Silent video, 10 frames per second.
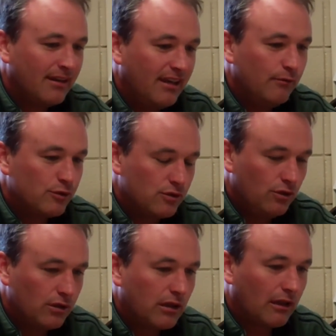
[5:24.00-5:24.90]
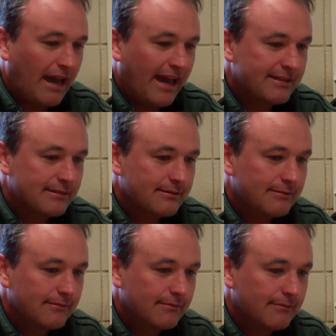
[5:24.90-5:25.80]
he was good the last
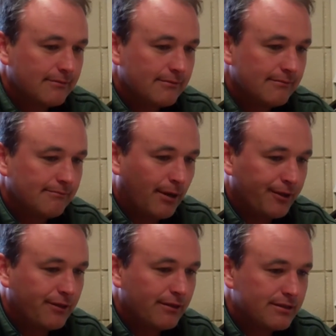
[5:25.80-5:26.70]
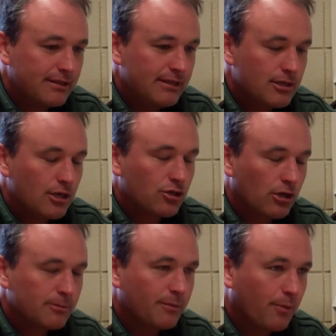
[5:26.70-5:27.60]
month of the season in
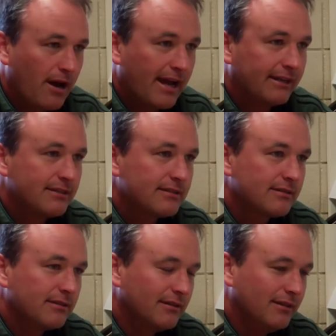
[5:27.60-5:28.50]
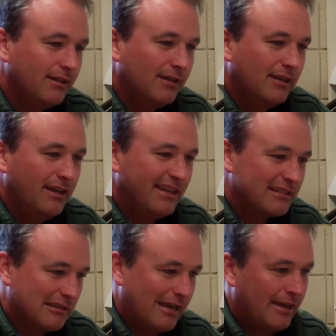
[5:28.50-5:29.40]
terms of practice.
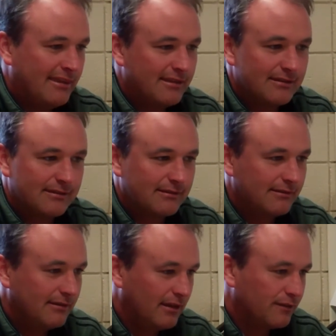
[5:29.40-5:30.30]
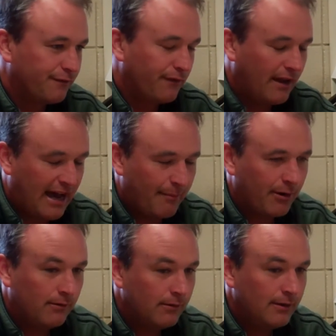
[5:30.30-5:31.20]
His length is
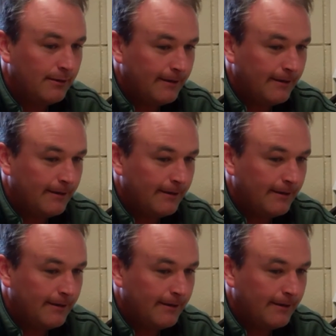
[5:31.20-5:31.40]
phenomenal.